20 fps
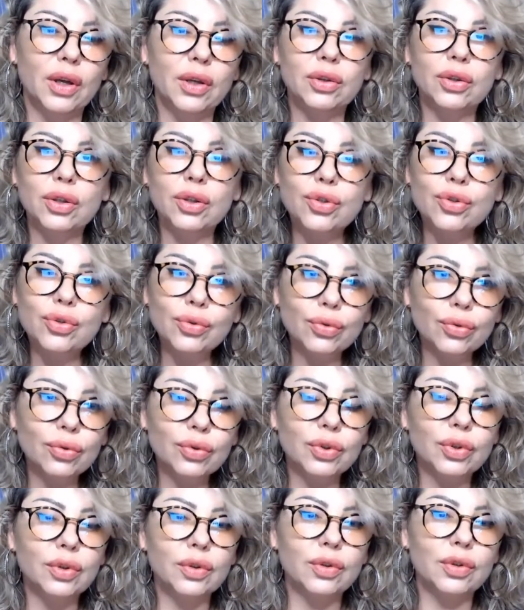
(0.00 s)
They
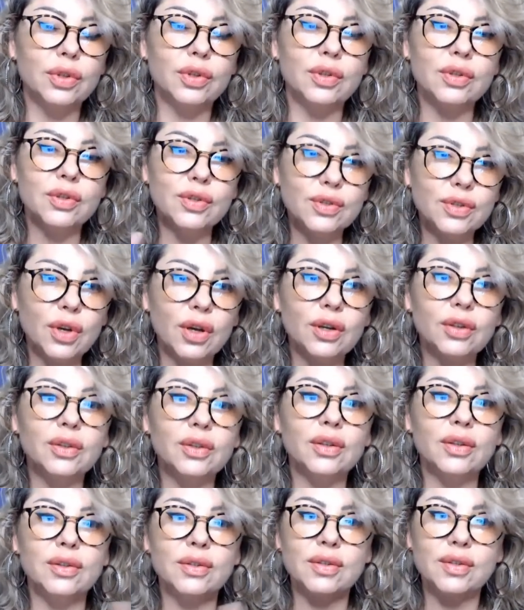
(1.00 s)
shoot in a
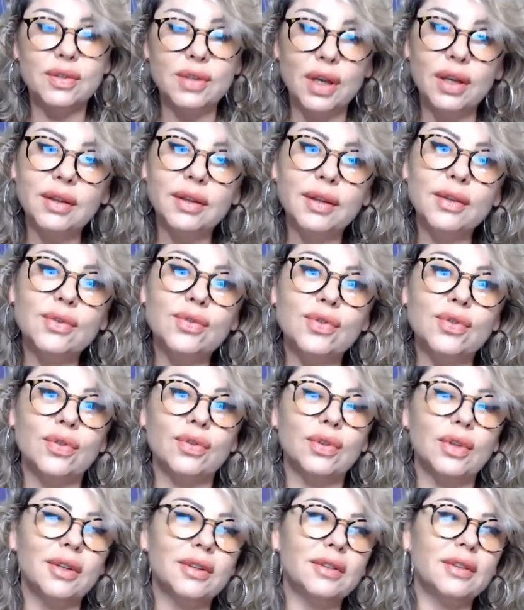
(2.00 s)
certain setting so
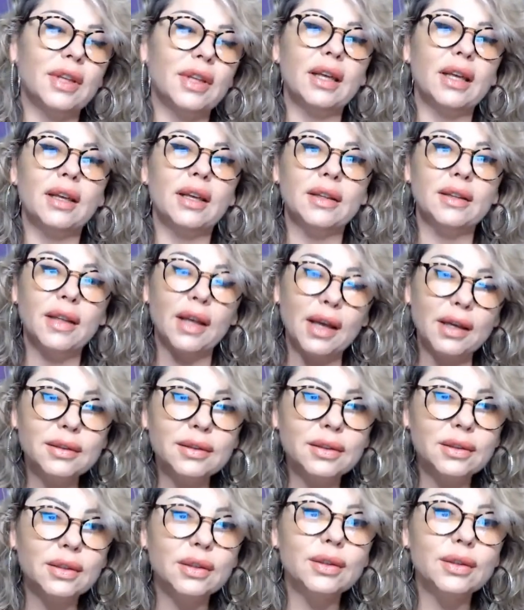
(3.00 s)
that they can
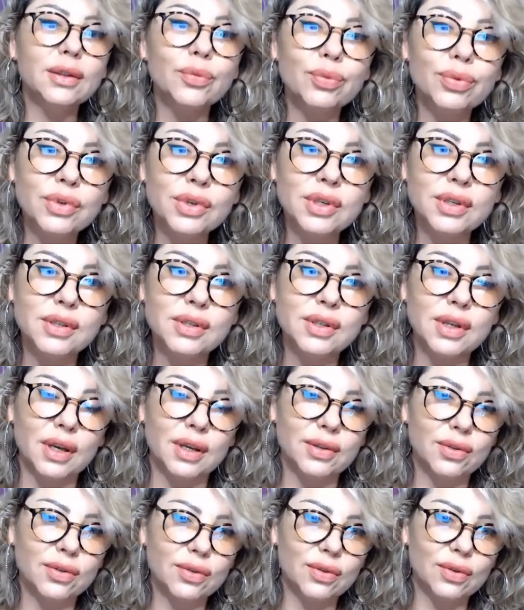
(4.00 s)
edit in a
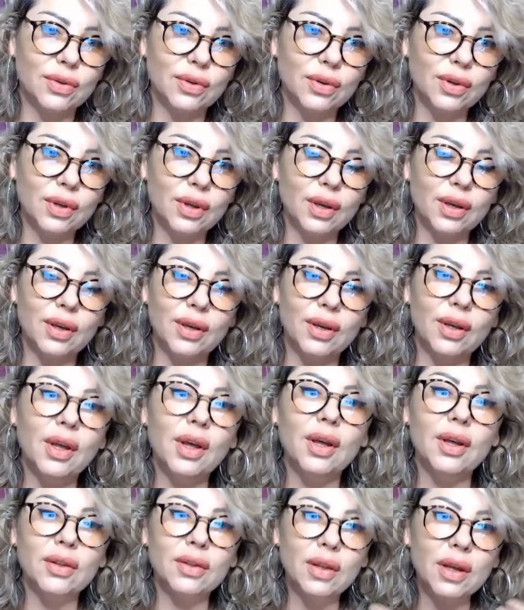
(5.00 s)
preset. Okay,
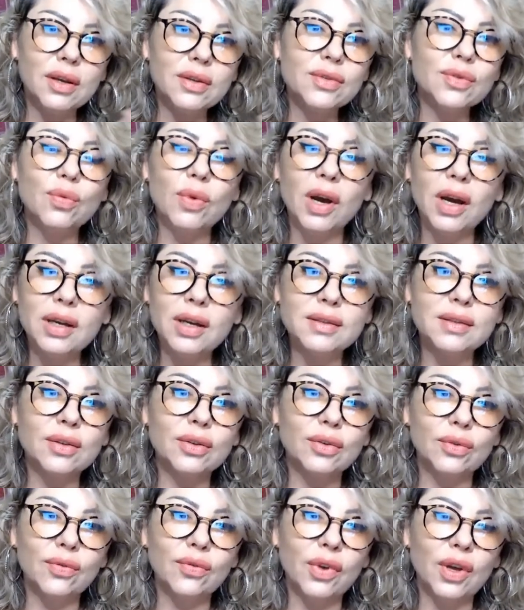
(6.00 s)
that's why it's a
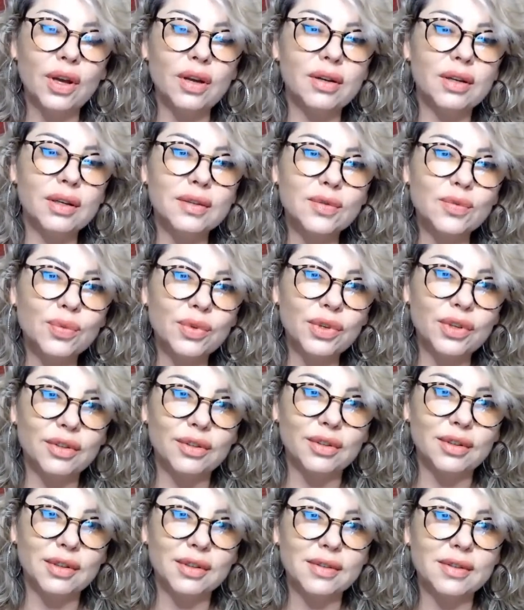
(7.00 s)
conveyor
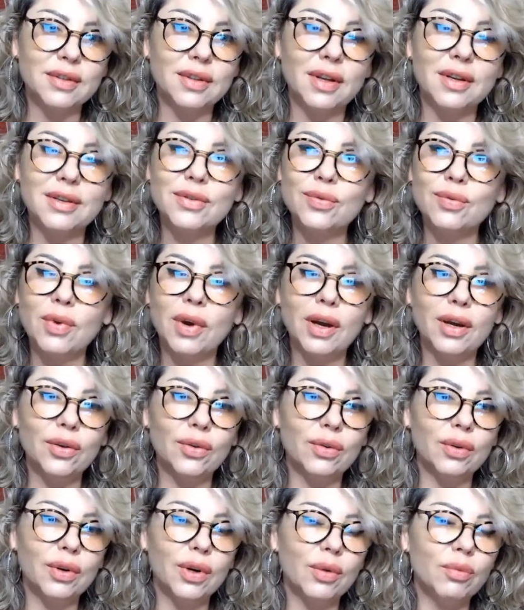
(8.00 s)
experience. That's why
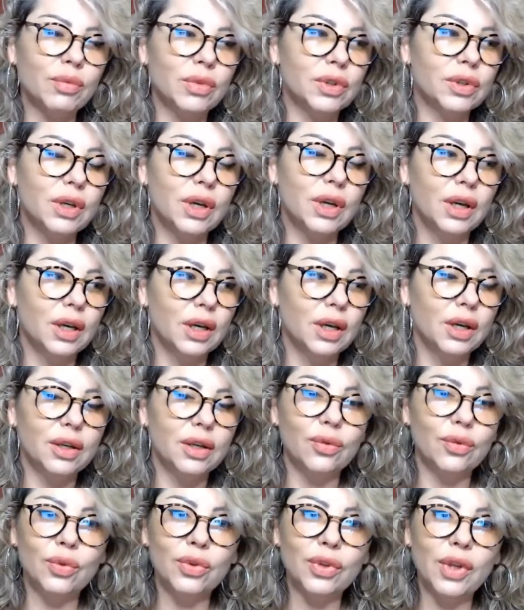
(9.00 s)
you come and
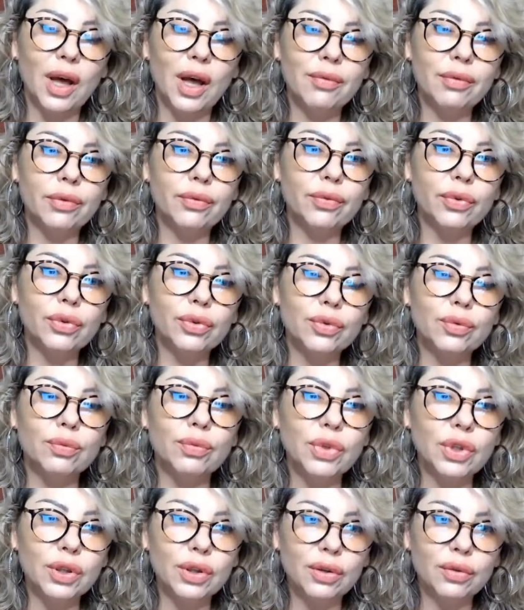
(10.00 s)
you will have a
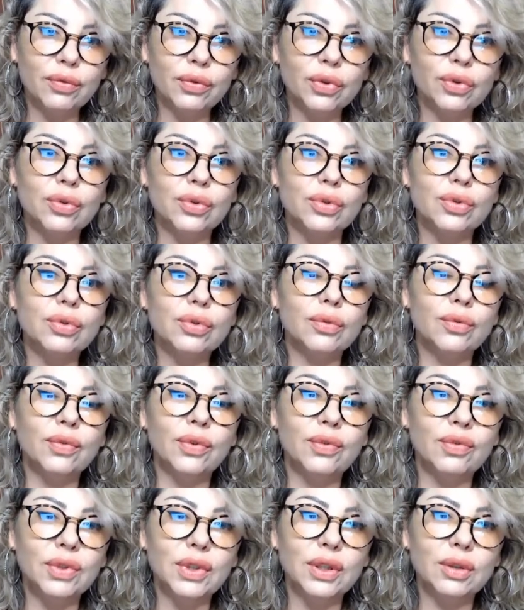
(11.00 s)
mini photo shoot
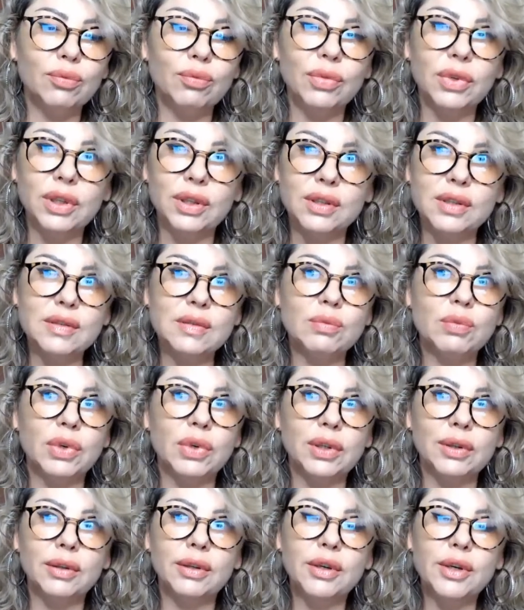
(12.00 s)
15 minutes,
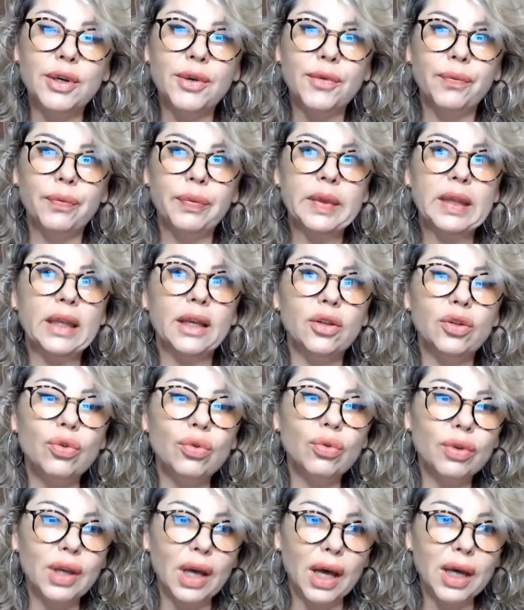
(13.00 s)
but can
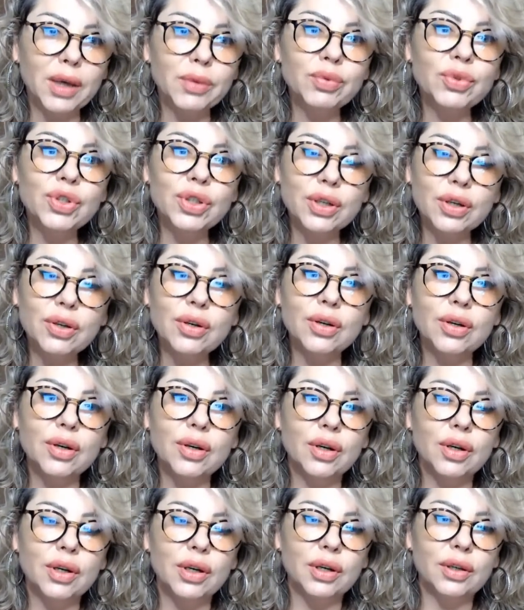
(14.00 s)
you capture
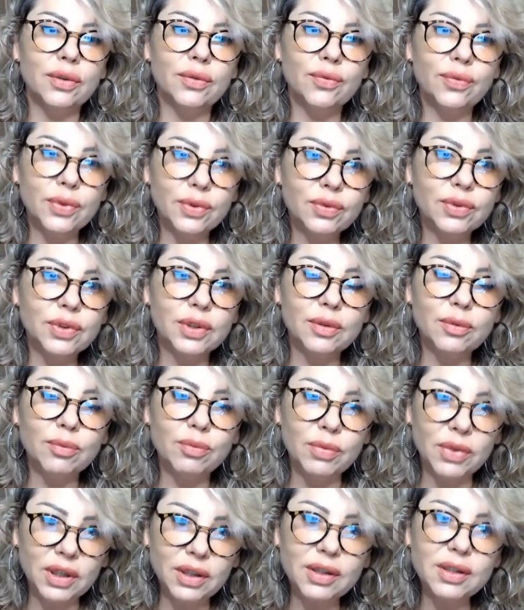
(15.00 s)
in 15
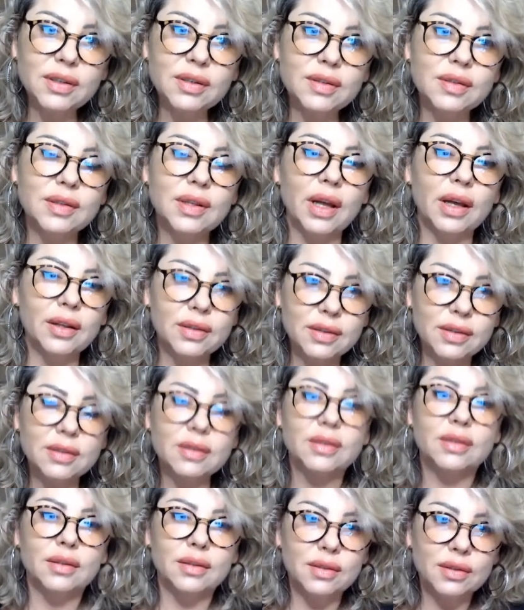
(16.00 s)
minutes that
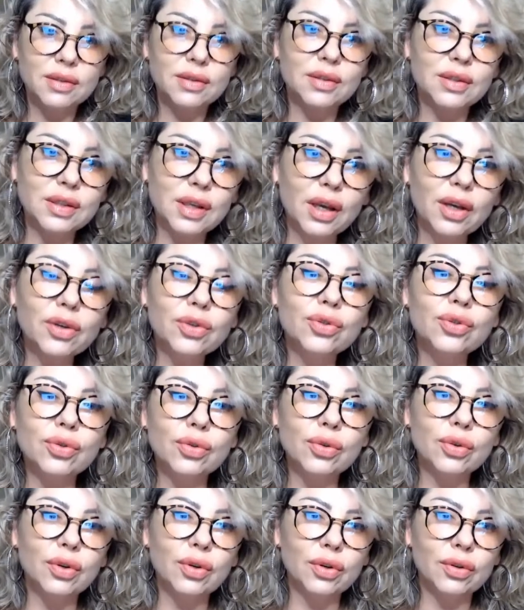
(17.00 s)

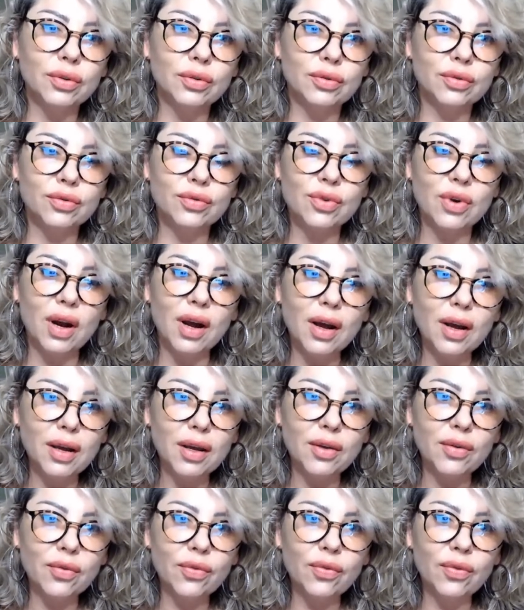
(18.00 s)
sexual
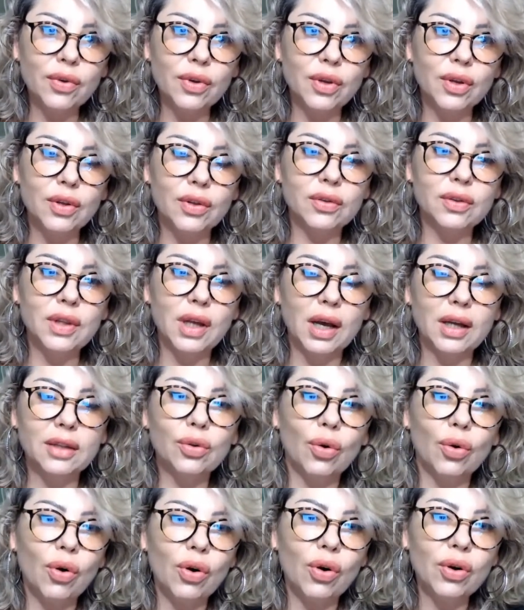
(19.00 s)
drive, that
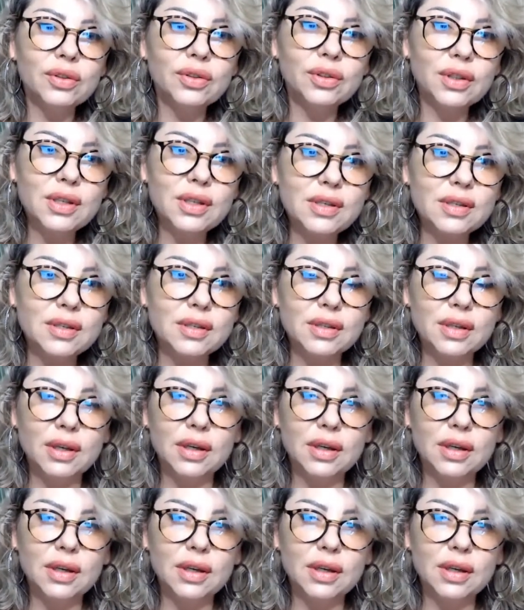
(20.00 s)
hotness?